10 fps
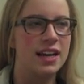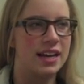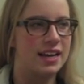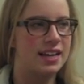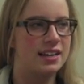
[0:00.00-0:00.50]

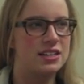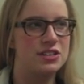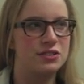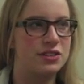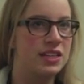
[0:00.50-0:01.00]
and
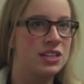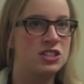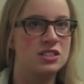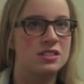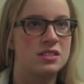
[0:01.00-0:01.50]
really
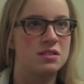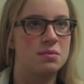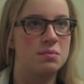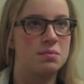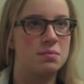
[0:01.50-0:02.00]
just
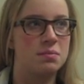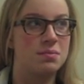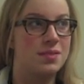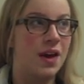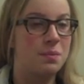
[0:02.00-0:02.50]

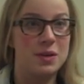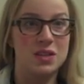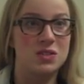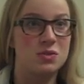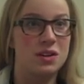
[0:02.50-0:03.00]
yeah be a
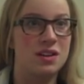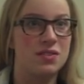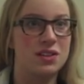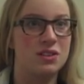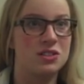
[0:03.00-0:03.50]
student of
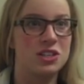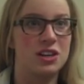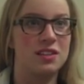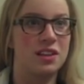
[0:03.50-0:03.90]
the culture and